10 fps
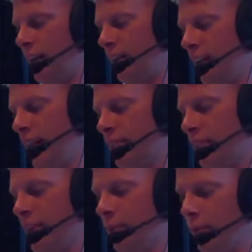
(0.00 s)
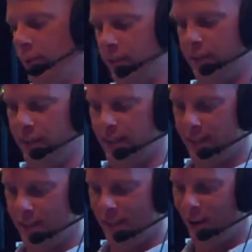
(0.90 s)
I'm going to have to go with
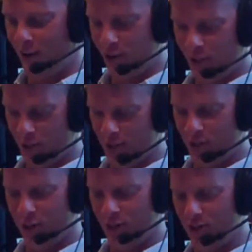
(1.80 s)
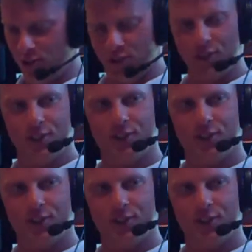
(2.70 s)
uh, Arch, Arch, Arch.